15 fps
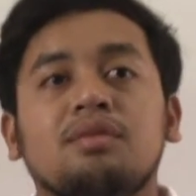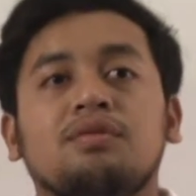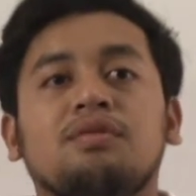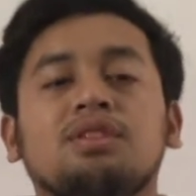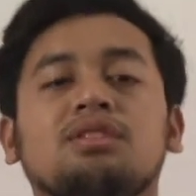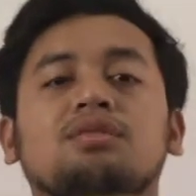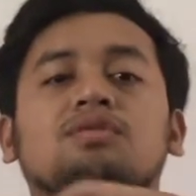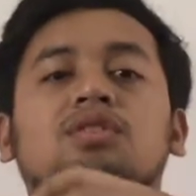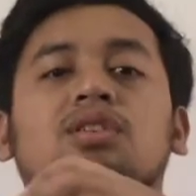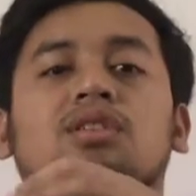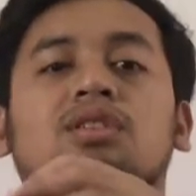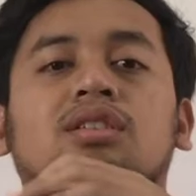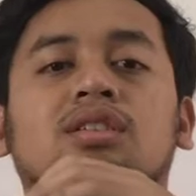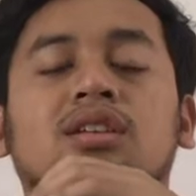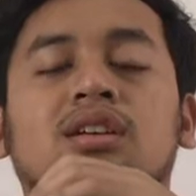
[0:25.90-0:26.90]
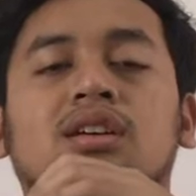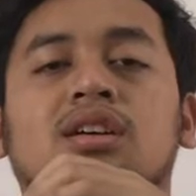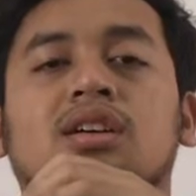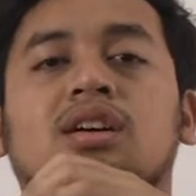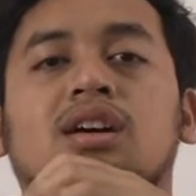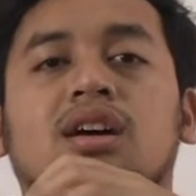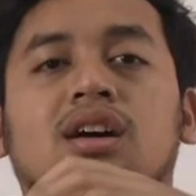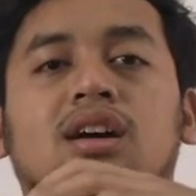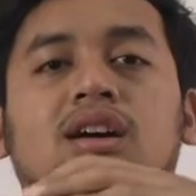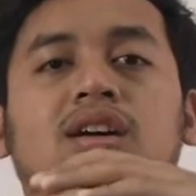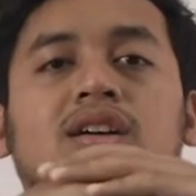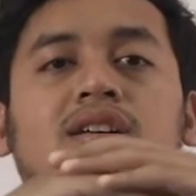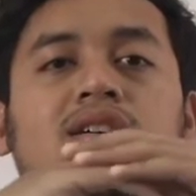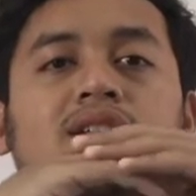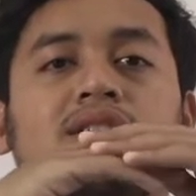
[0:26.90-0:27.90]
first of all,
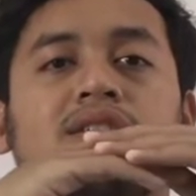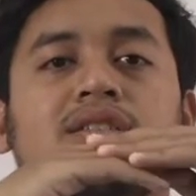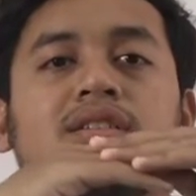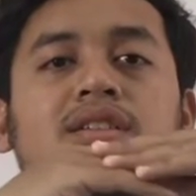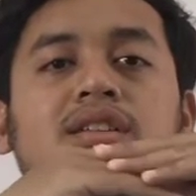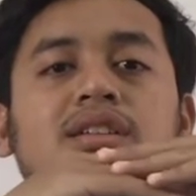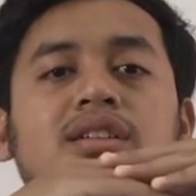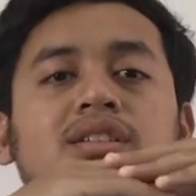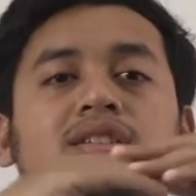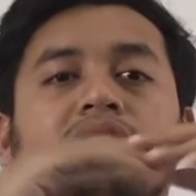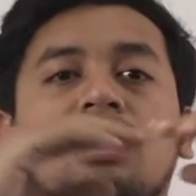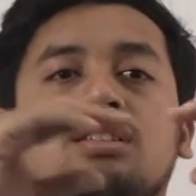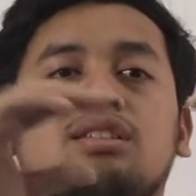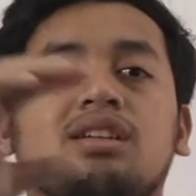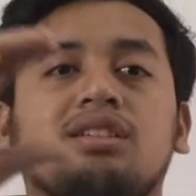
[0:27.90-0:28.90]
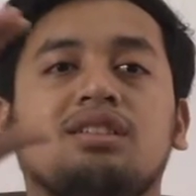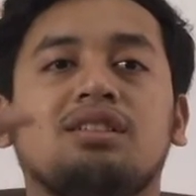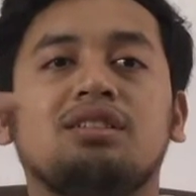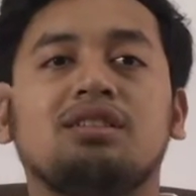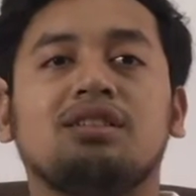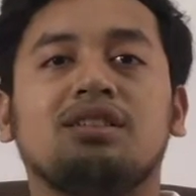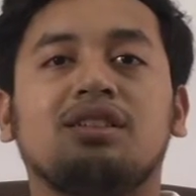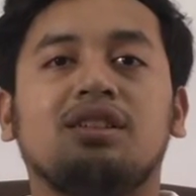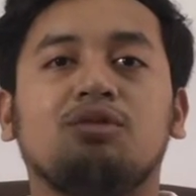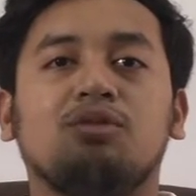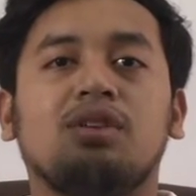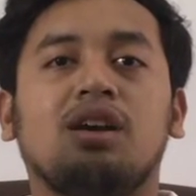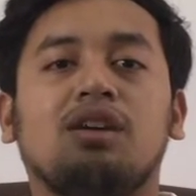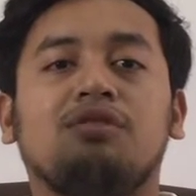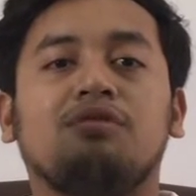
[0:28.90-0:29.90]
in the taxation
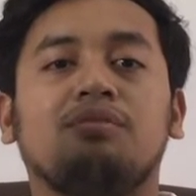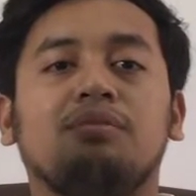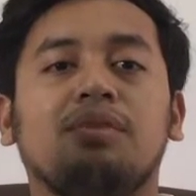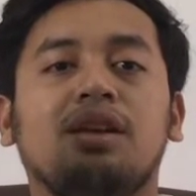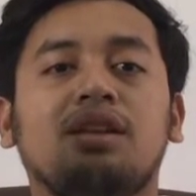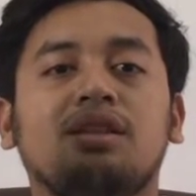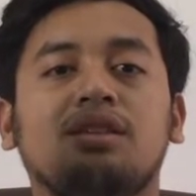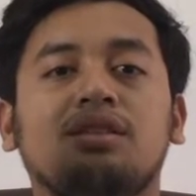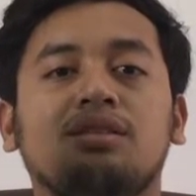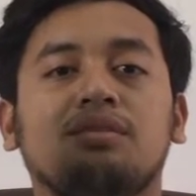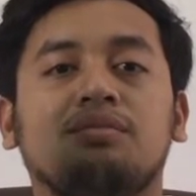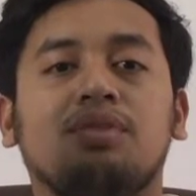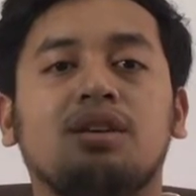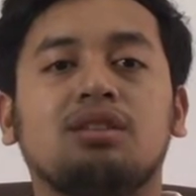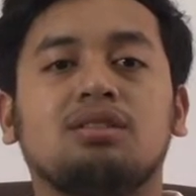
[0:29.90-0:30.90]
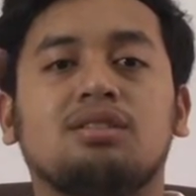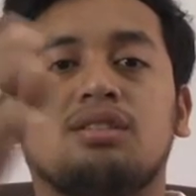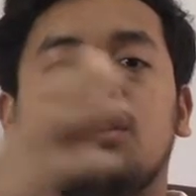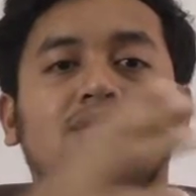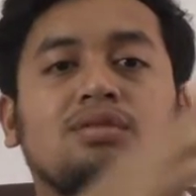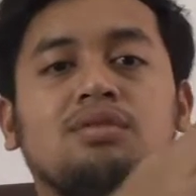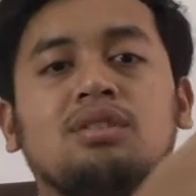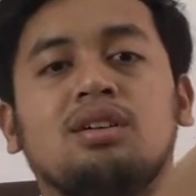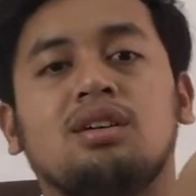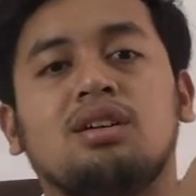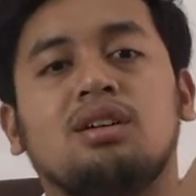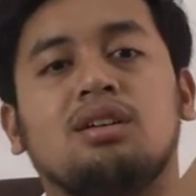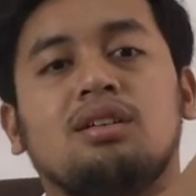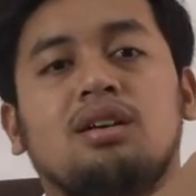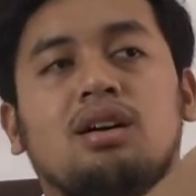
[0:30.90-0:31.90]
we have many branch of
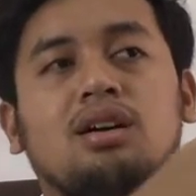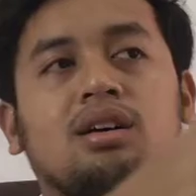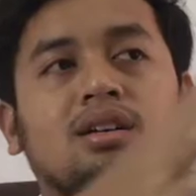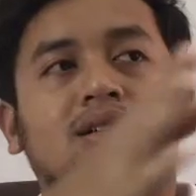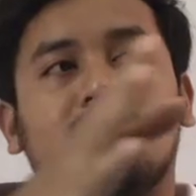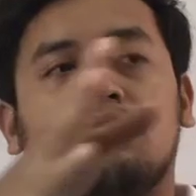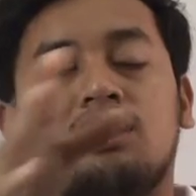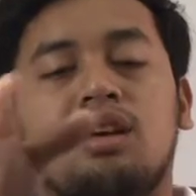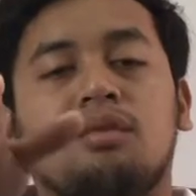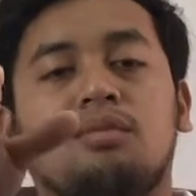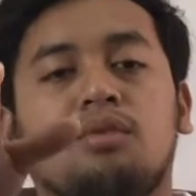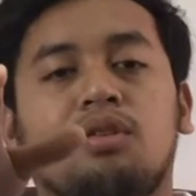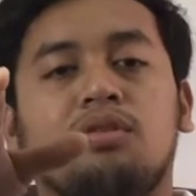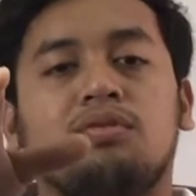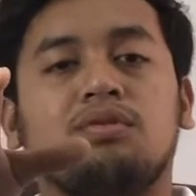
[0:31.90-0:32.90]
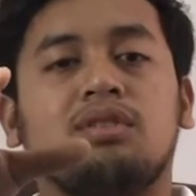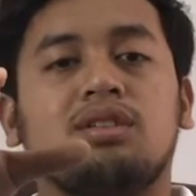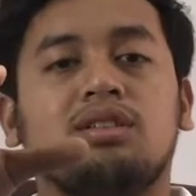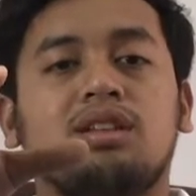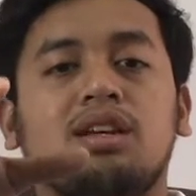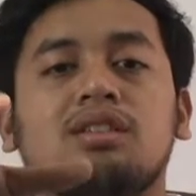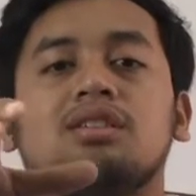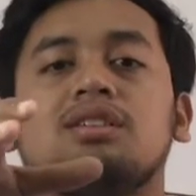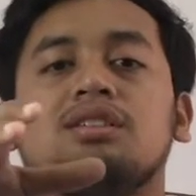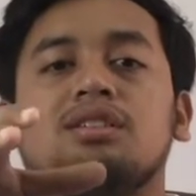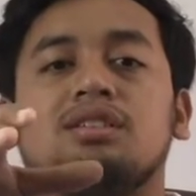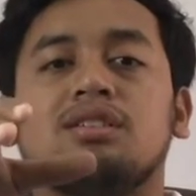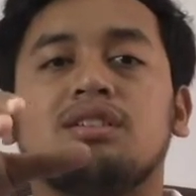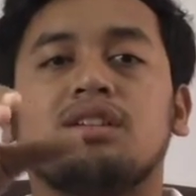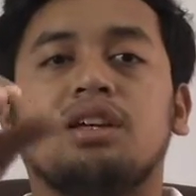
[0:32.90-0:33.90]
type of the
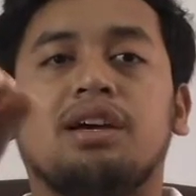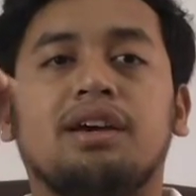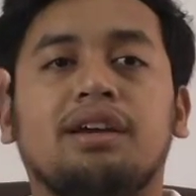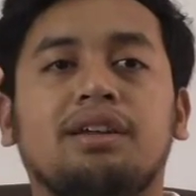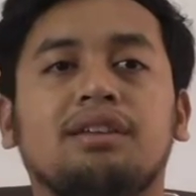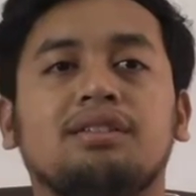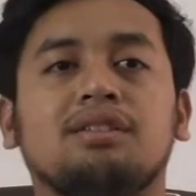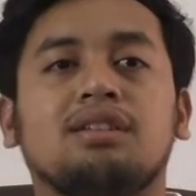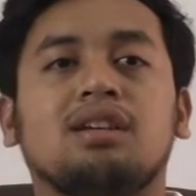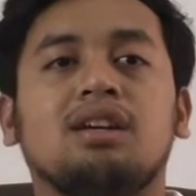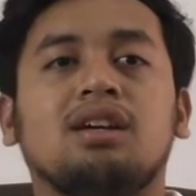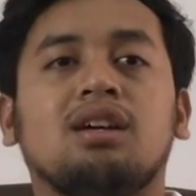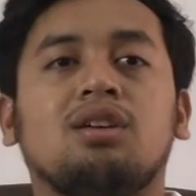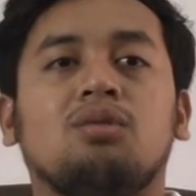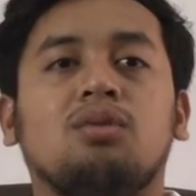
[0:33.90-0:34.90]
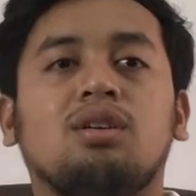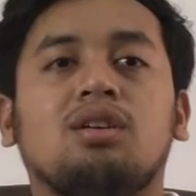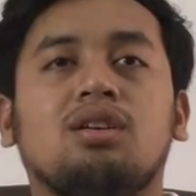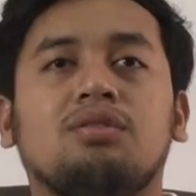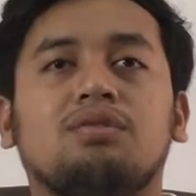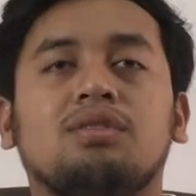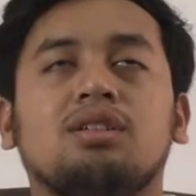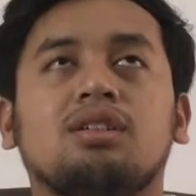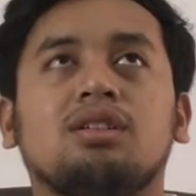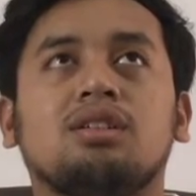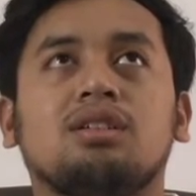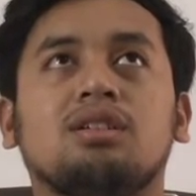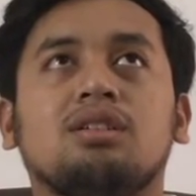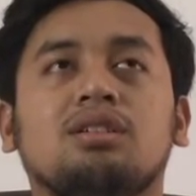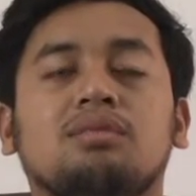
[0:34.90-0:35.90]
taxation, and one of
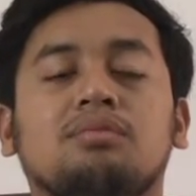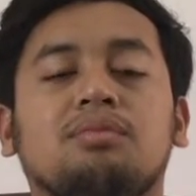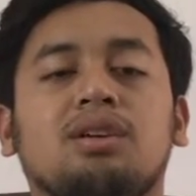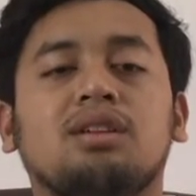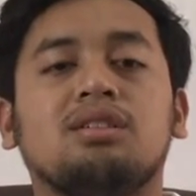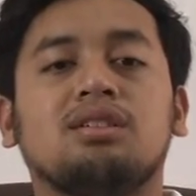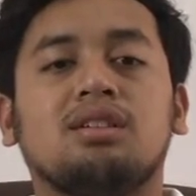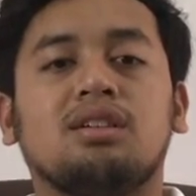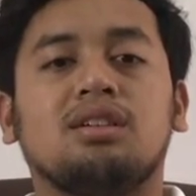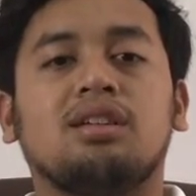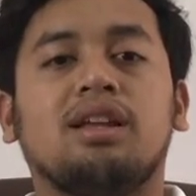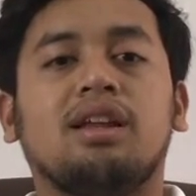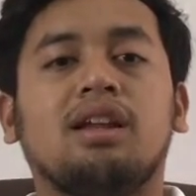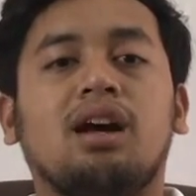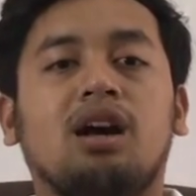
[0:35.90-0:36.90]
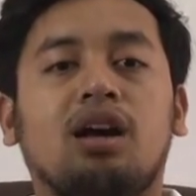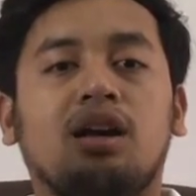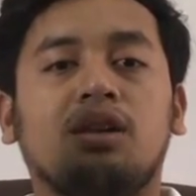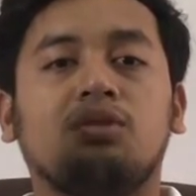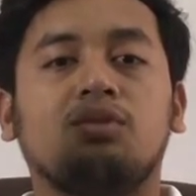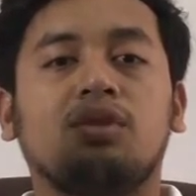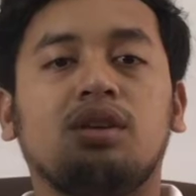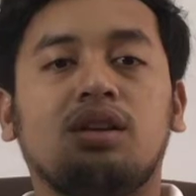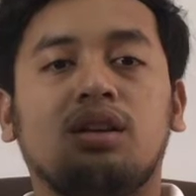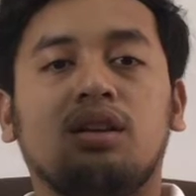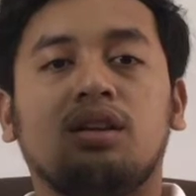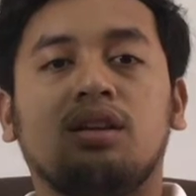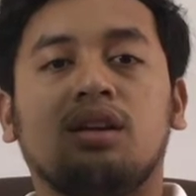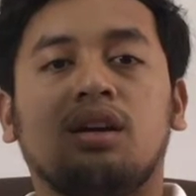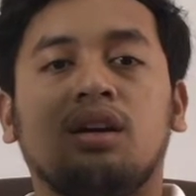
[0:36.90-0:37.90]
the branch that I
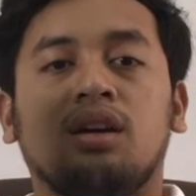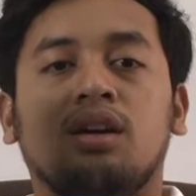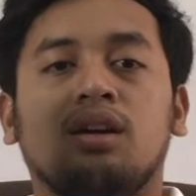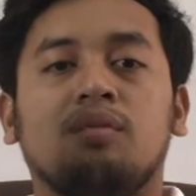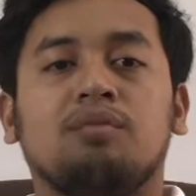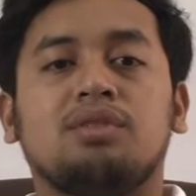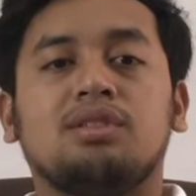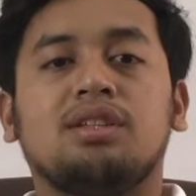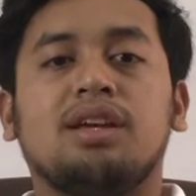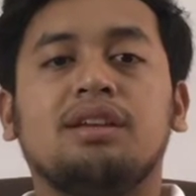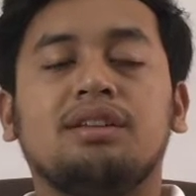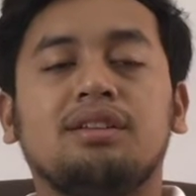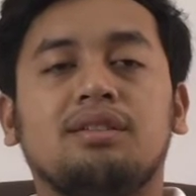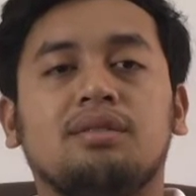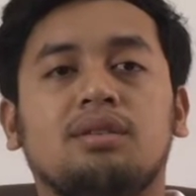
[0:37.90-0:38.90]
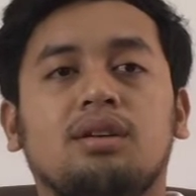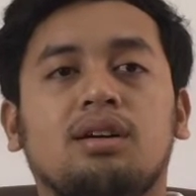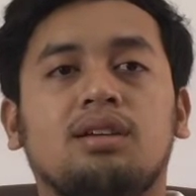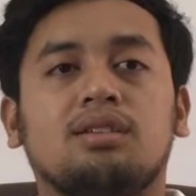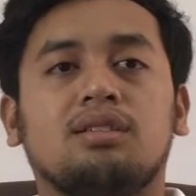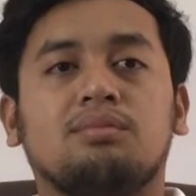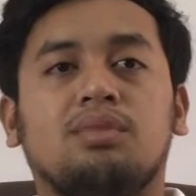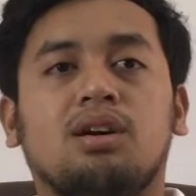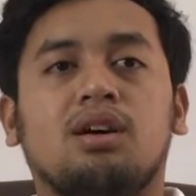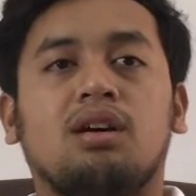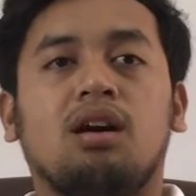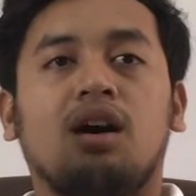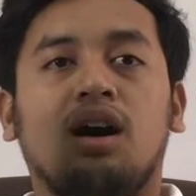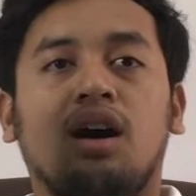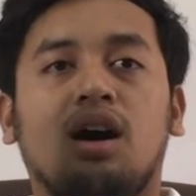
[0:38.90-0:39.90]
will present is
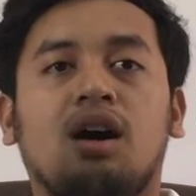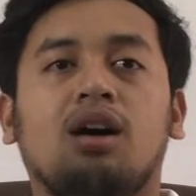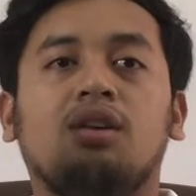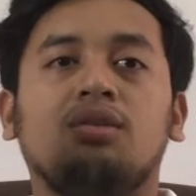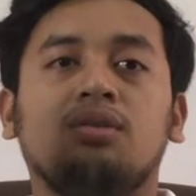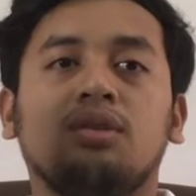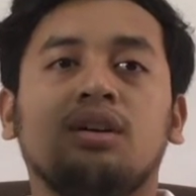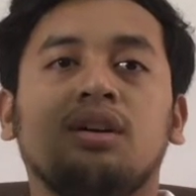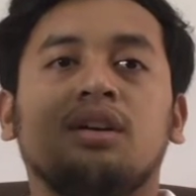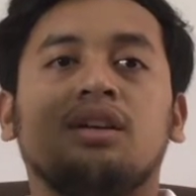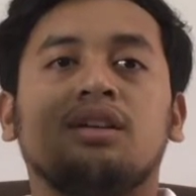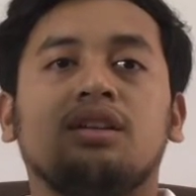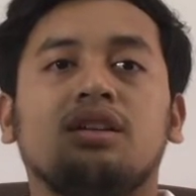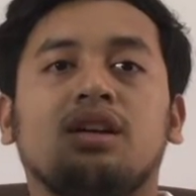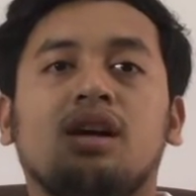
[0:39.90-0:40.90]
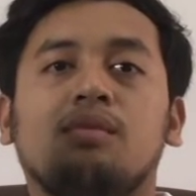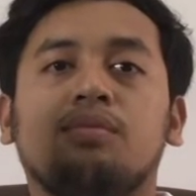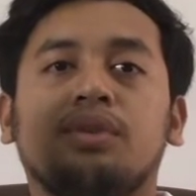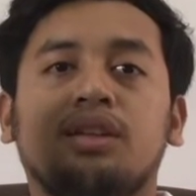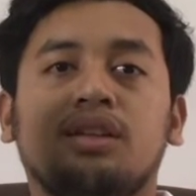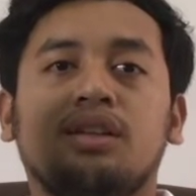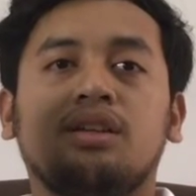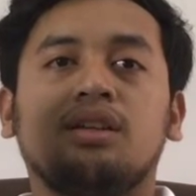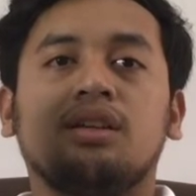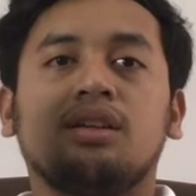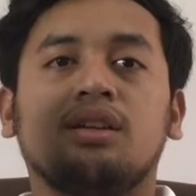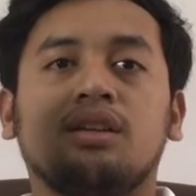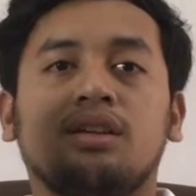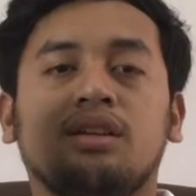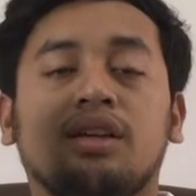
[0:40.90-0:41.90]
about how the company
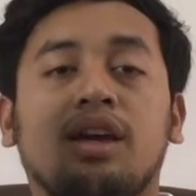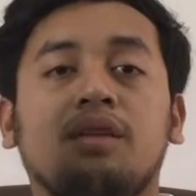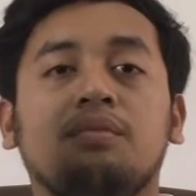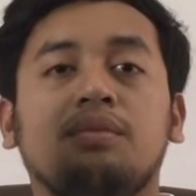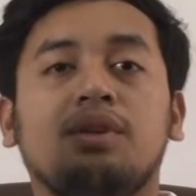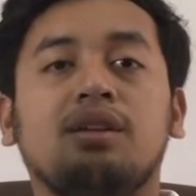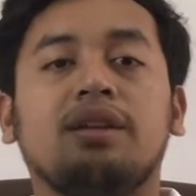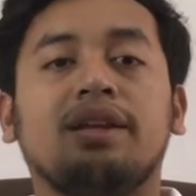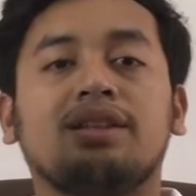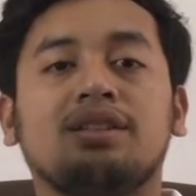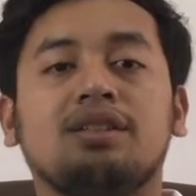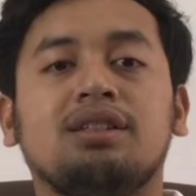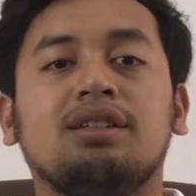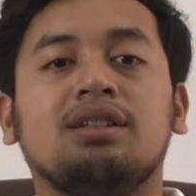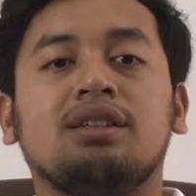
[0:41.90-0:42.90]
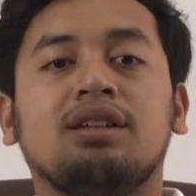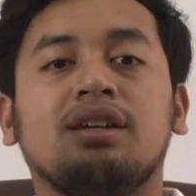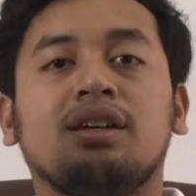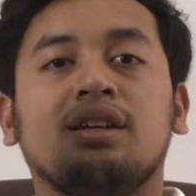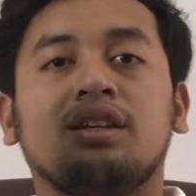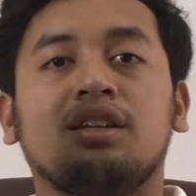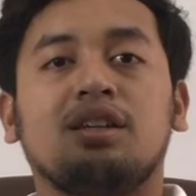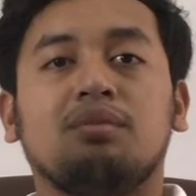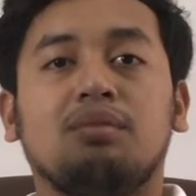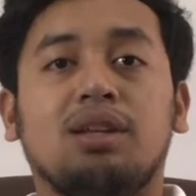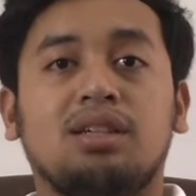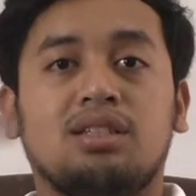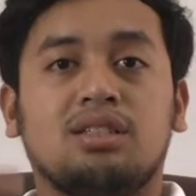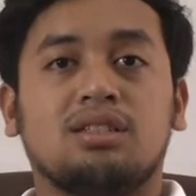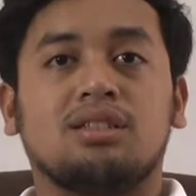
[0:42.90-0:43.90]
can be resident in
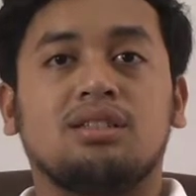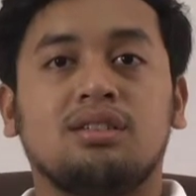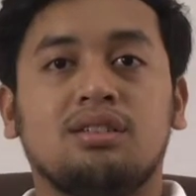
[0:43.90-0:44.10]
Malaysia.